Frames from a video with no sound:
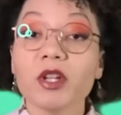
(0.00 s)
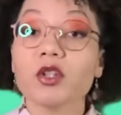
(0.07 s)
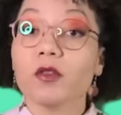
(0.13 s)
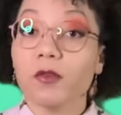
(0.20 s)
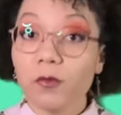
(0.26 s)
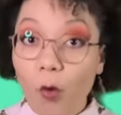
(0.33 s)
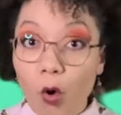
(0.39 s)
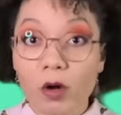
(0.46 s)
two
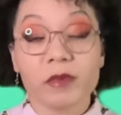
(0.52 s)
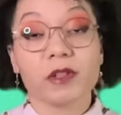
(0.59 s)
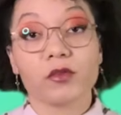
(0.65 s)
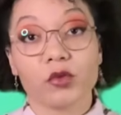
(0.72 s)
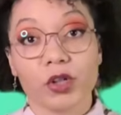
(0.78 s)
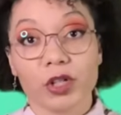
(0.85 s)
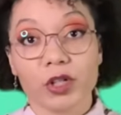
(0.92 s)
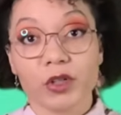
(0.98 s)
major forms
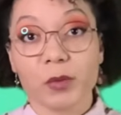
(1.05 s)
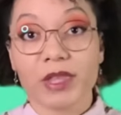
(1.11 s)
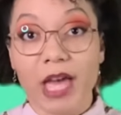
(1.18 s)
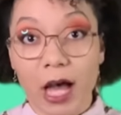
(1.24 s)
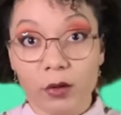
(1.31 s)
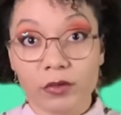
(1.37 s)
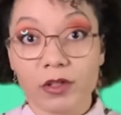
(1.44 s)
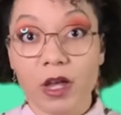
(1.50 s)
of critters with
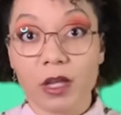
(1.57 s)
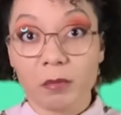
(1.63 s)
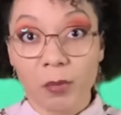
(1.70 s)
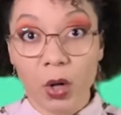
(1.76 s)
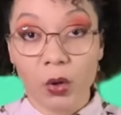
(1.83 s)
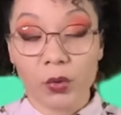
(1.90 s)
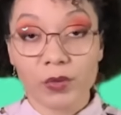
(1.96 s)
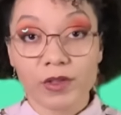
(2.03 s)
outside
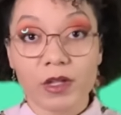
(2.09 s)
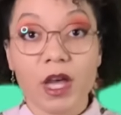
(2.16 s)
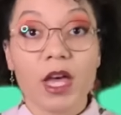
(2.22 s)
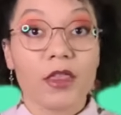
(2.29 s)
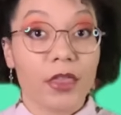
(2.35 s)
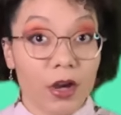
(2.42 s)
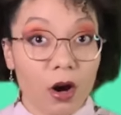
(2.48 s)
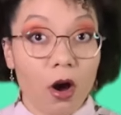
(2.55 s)
bones.
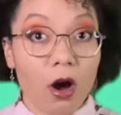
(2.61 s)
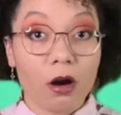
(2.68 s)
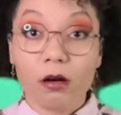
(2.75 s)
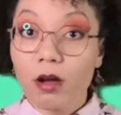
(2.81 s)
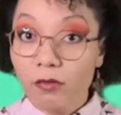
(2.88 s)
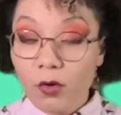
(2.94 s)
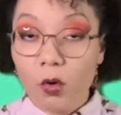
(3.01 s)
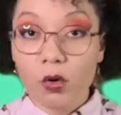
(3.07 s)
There
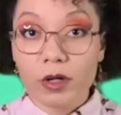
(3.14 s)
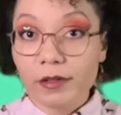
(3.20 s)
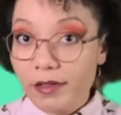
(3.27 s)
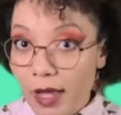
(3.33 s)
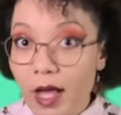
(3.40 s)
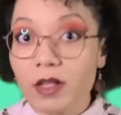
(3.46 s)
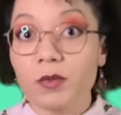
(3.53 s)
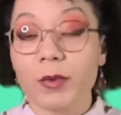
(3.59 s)
are, of
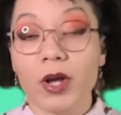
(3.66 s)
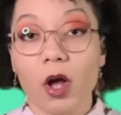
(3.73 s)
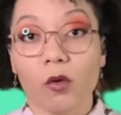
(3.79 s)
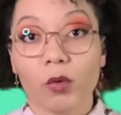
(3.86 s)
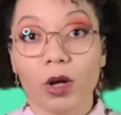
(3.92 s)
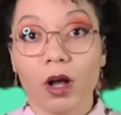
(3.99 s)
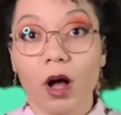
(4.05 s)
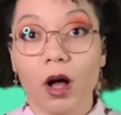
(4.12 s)
course, as we
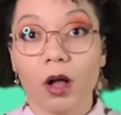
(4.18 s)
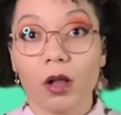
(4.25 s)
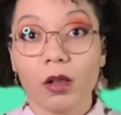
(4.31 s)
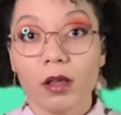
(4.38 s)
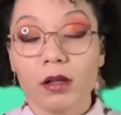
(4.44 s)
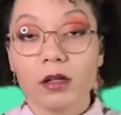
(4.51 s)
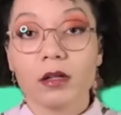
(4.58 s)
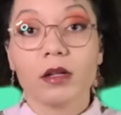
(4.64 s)
all
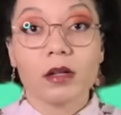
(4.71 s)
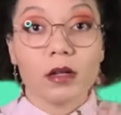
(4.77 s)
recall,